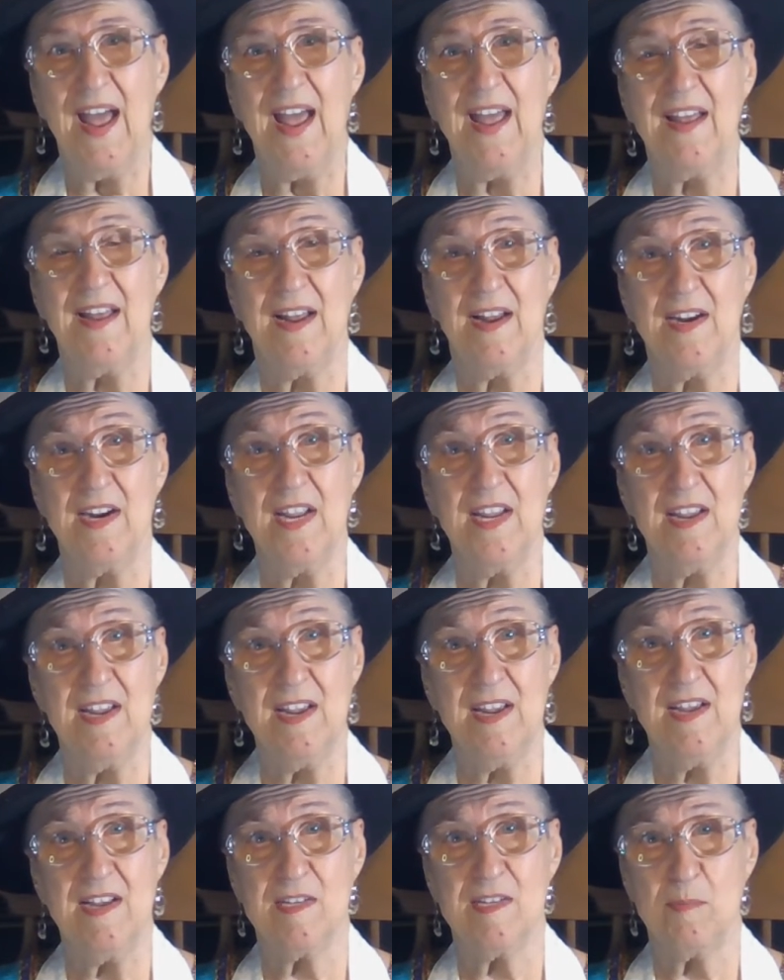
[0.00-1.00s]
And
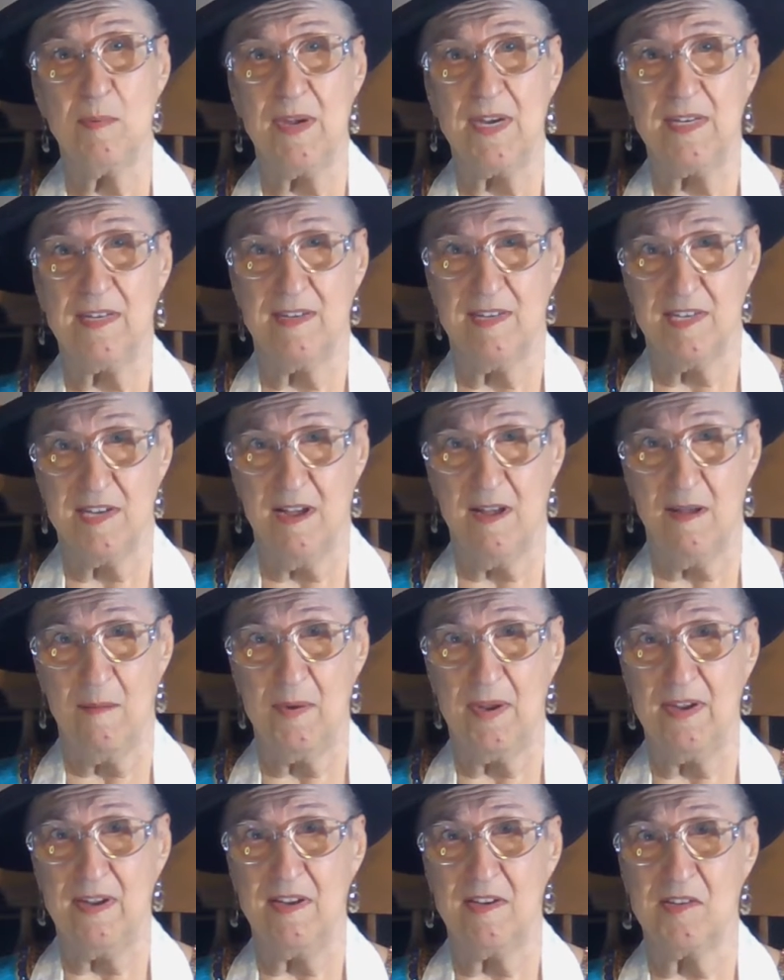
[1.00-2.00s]
he has picked a
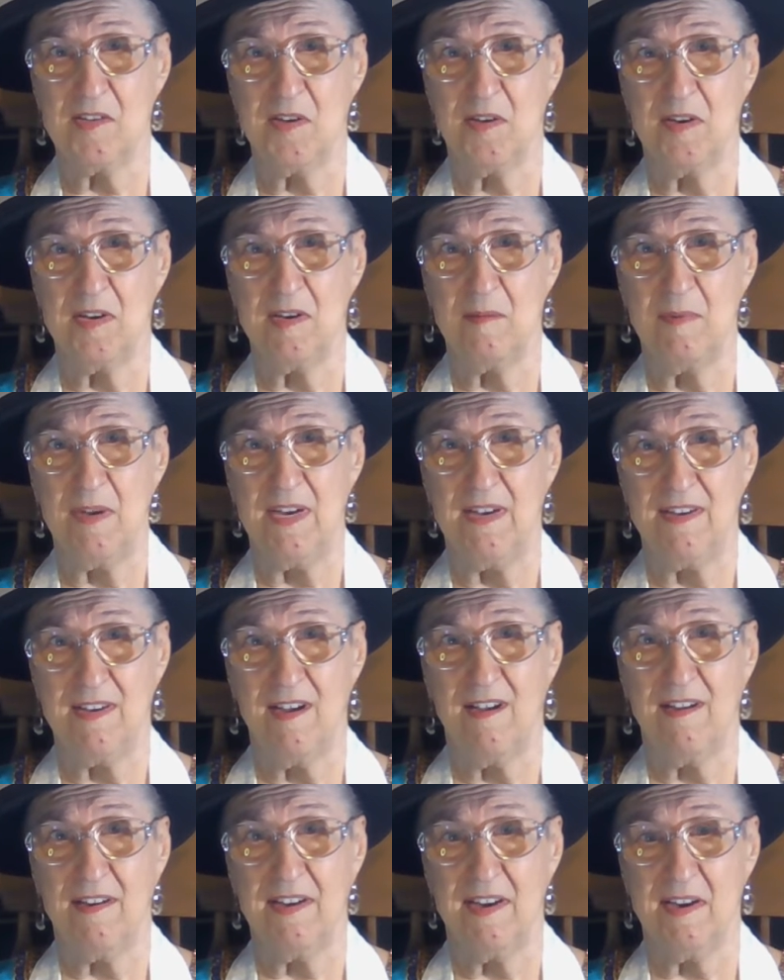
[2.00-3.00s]
topic he's going to be
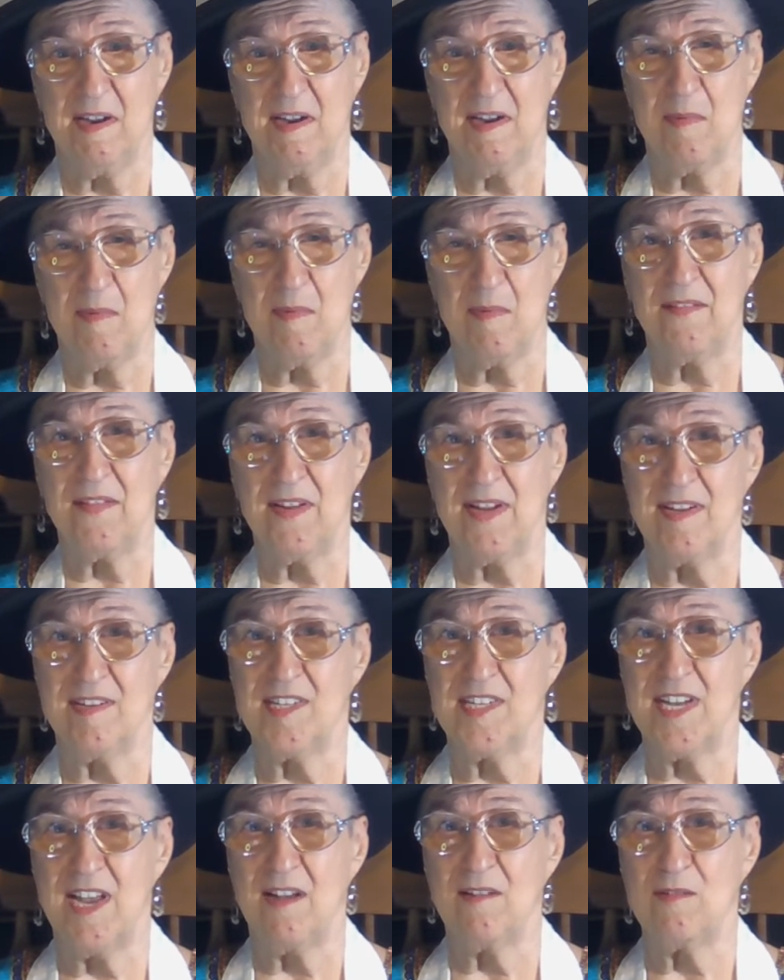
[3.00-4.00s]
talking about
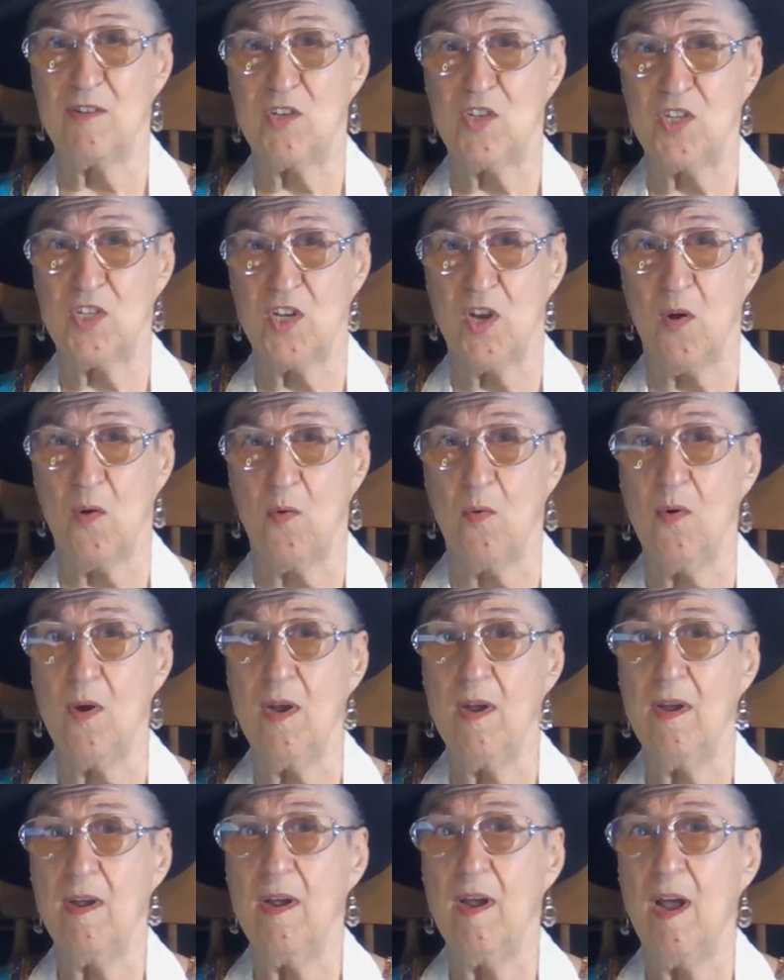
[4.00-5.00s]
that sounds
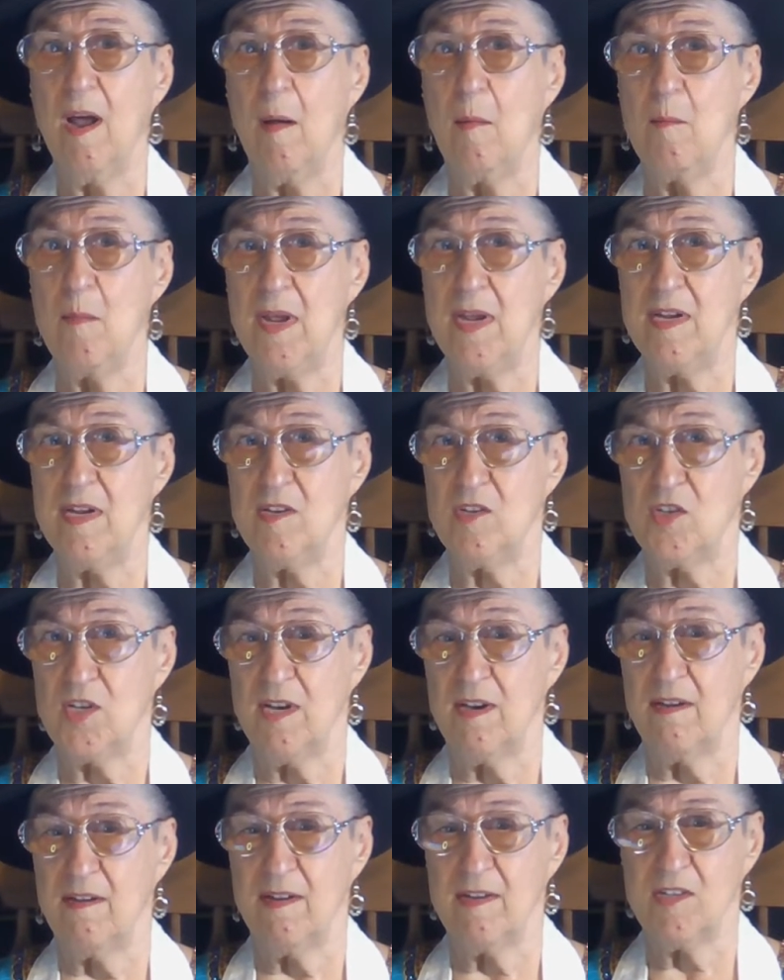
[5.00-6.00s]
so
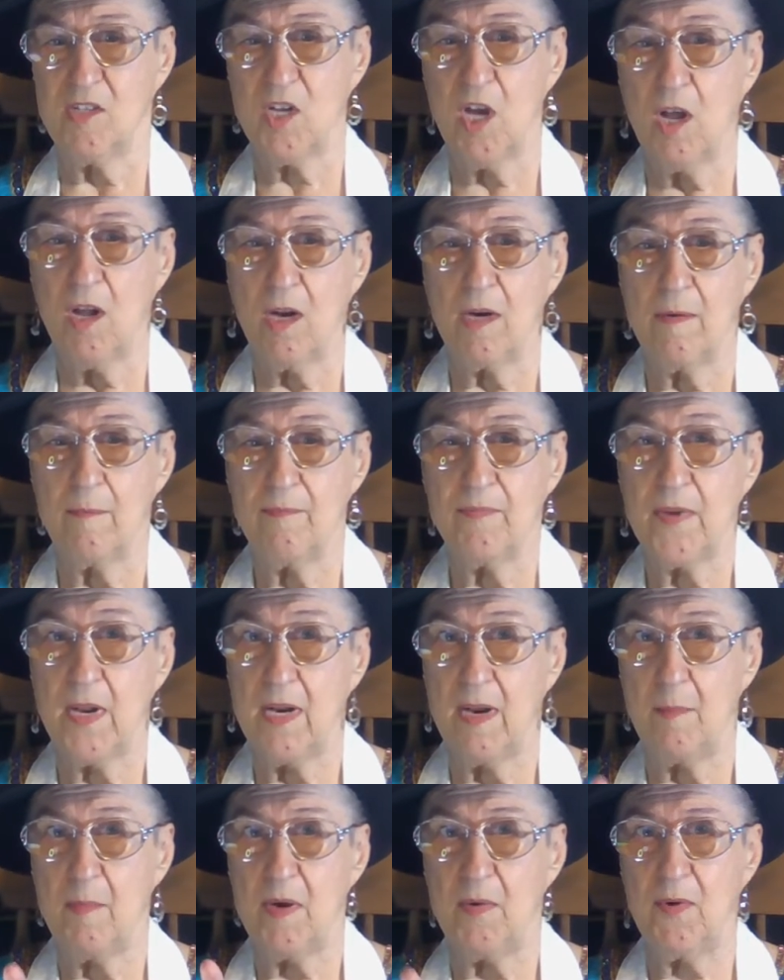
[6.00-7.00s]
amazing. It's called,
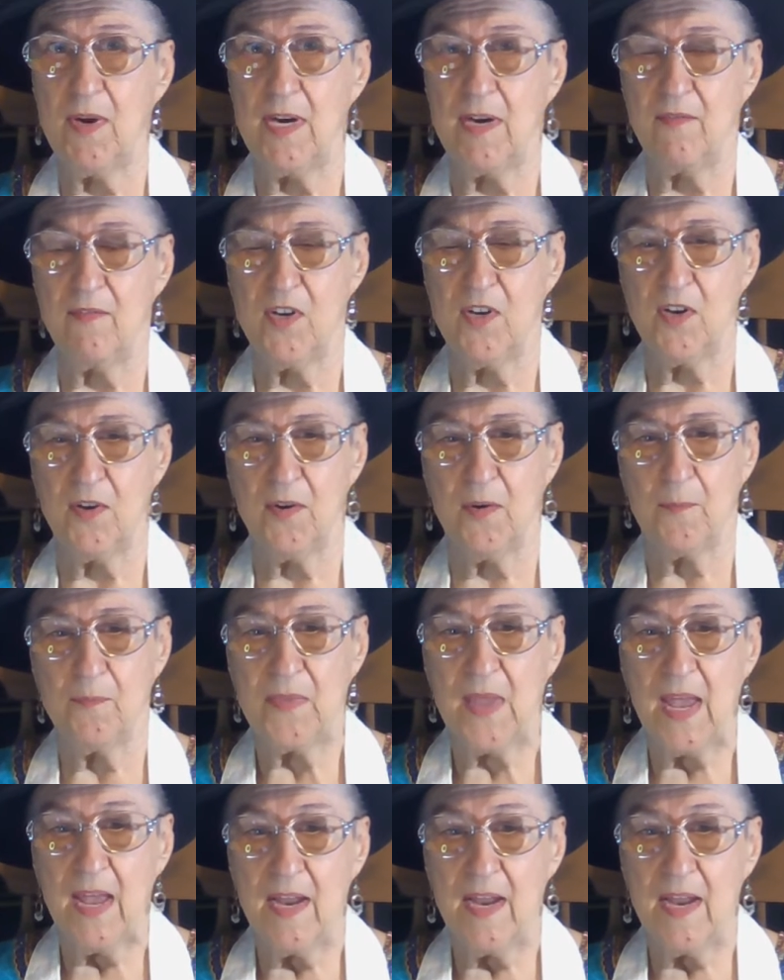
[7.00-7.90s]
let me read it to you.